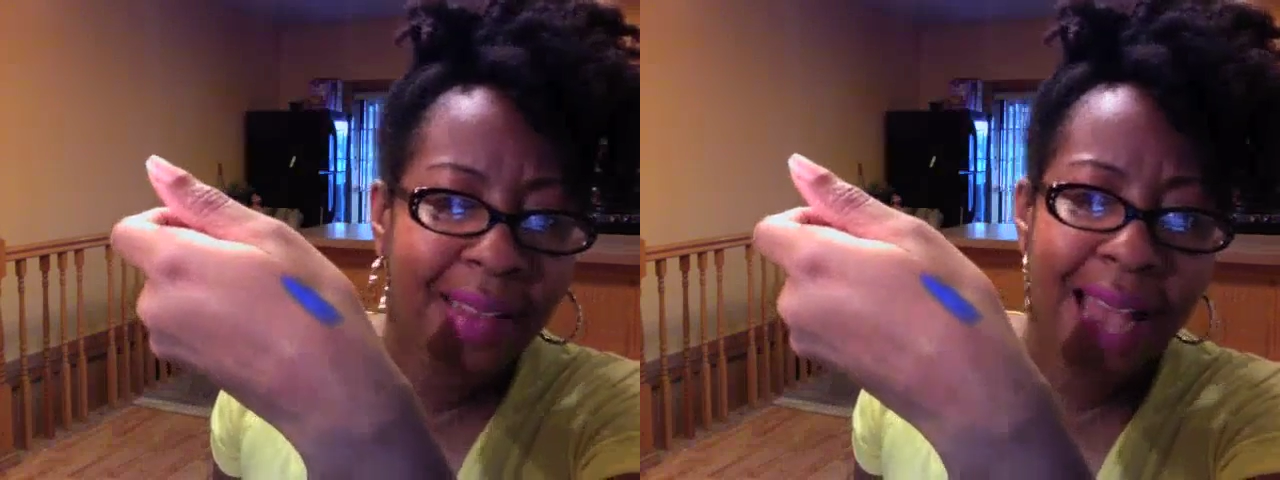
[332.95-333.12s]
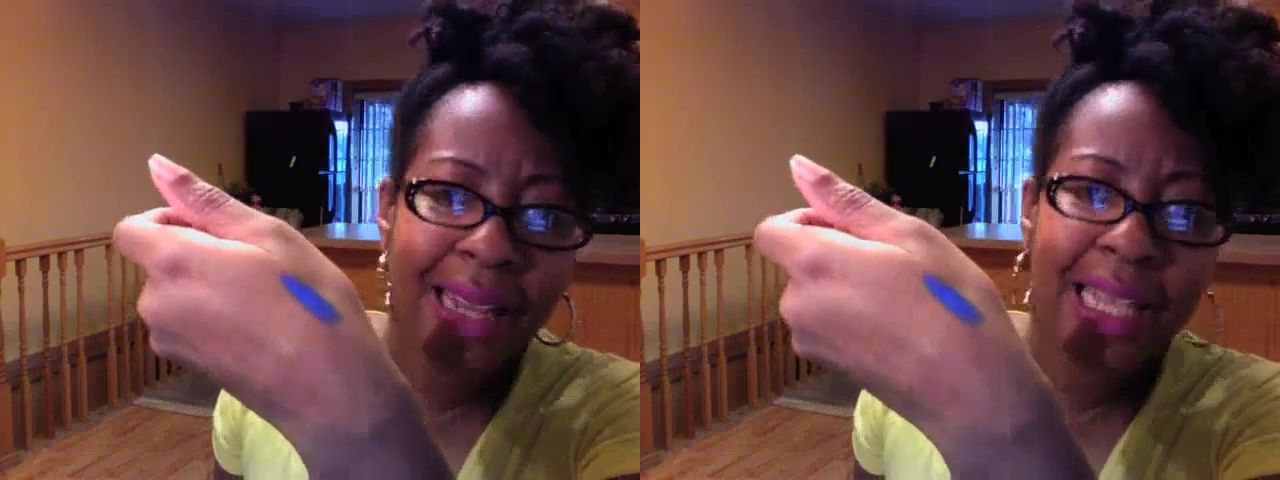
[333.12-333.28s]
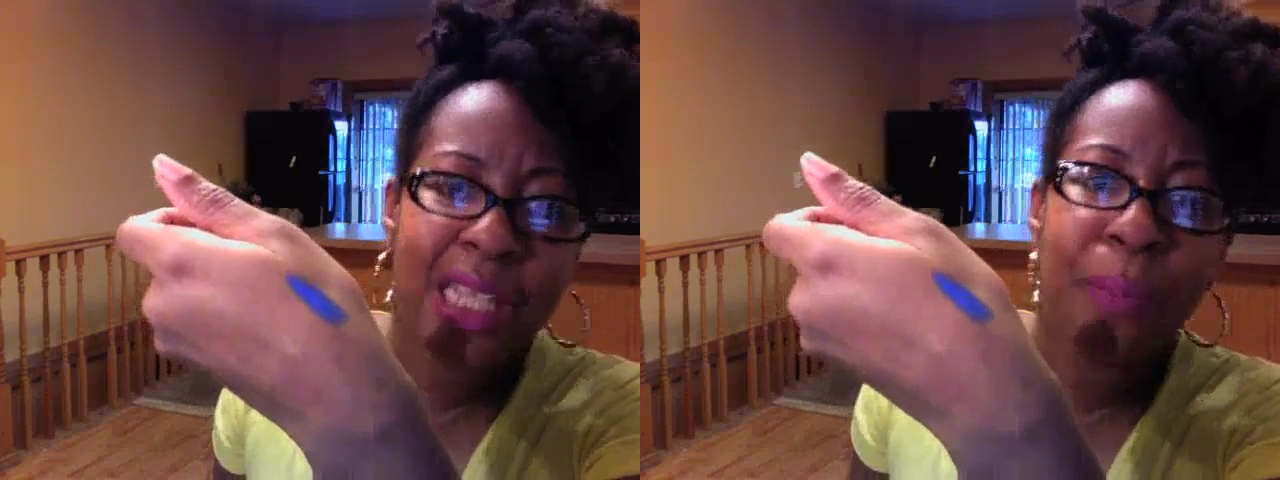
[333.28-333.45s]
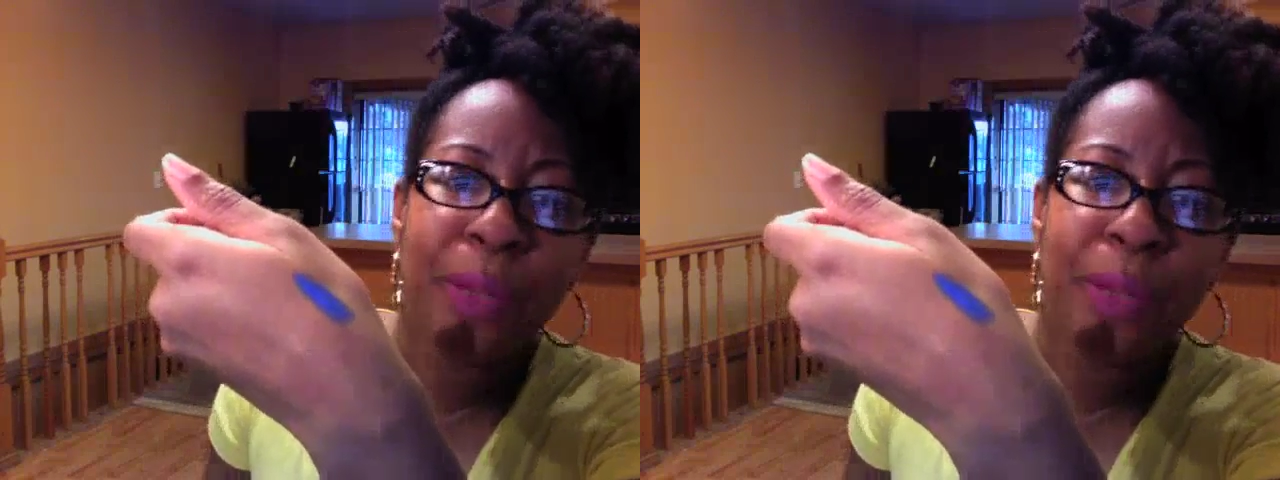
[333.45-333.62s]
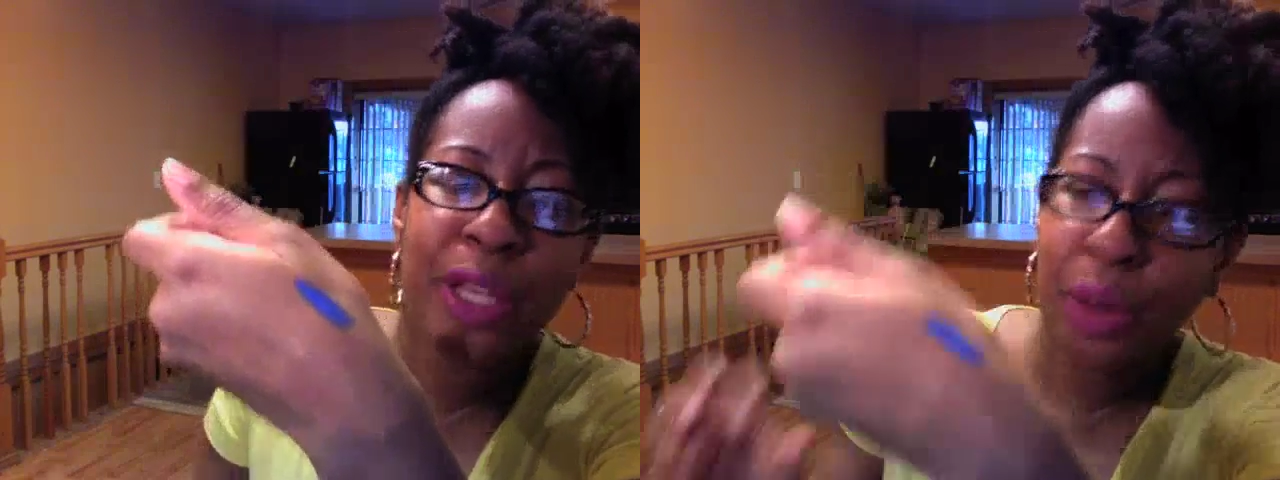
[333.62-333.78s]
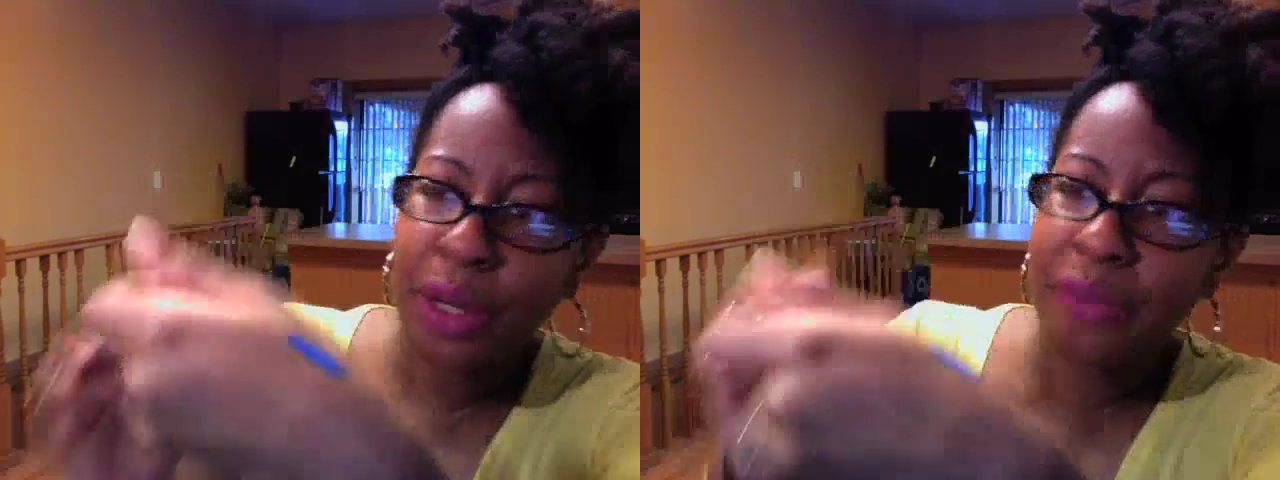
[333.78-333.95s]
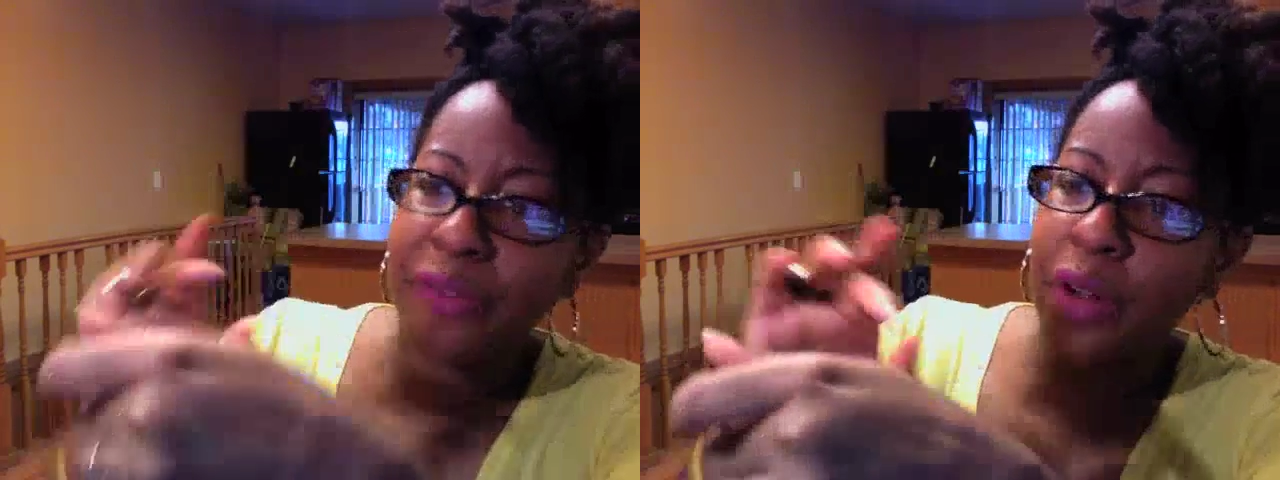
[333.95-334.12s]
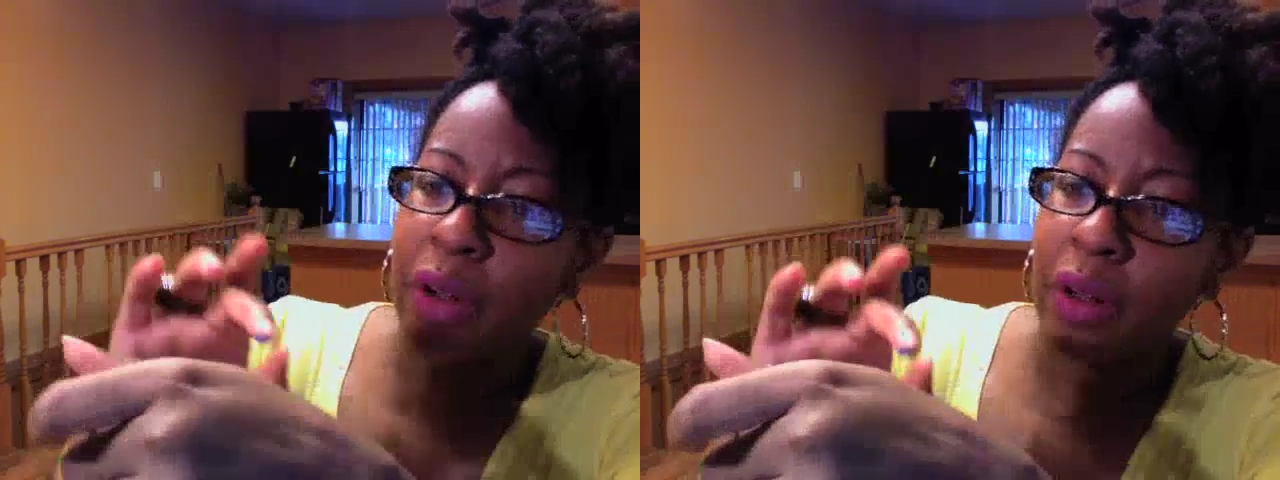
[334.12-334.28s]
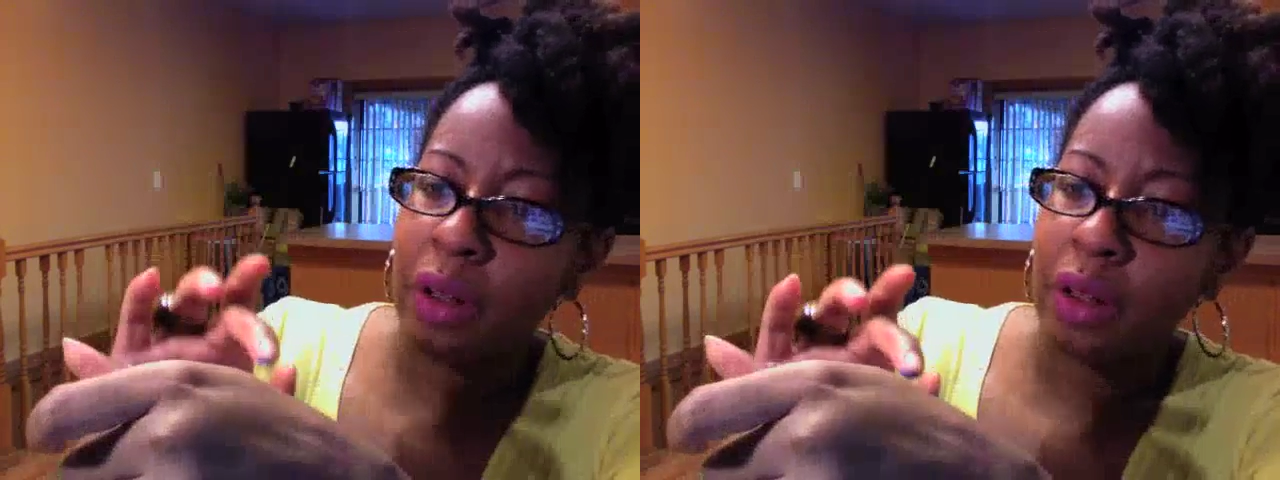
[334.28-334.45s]
That is
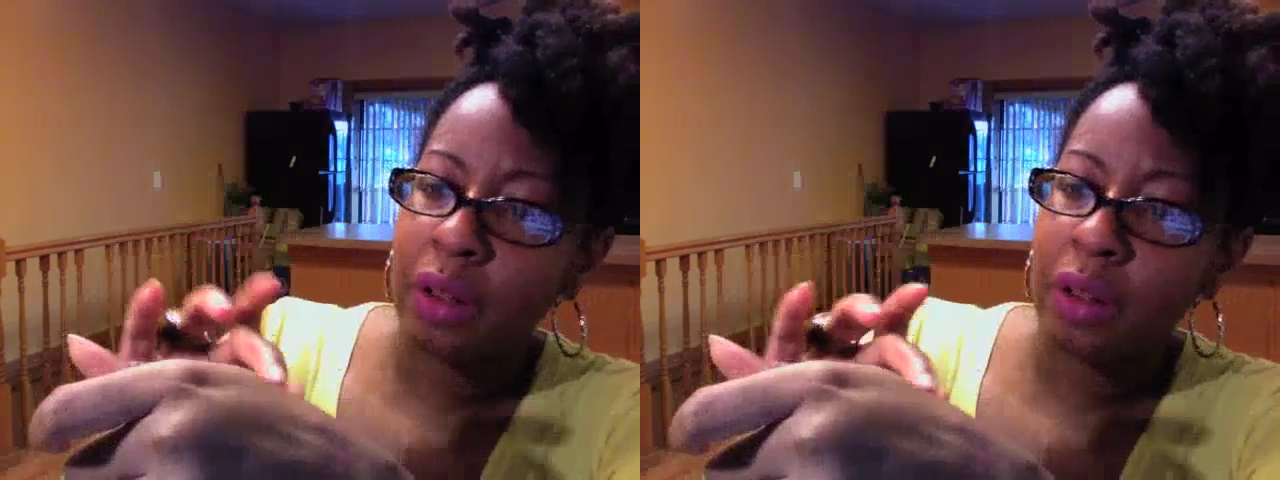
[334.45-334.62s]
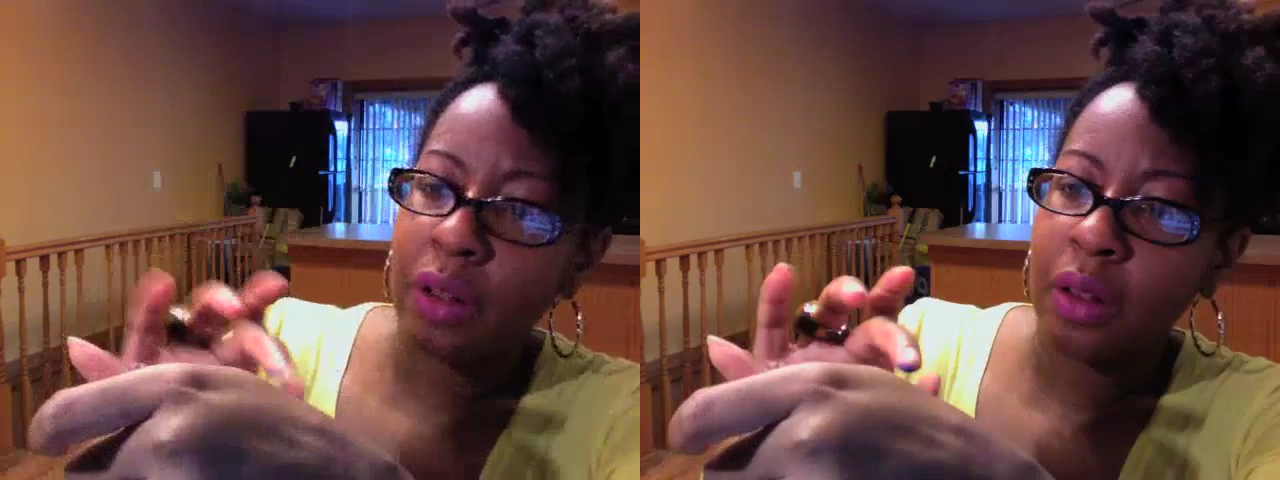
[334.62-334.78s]
beautiful.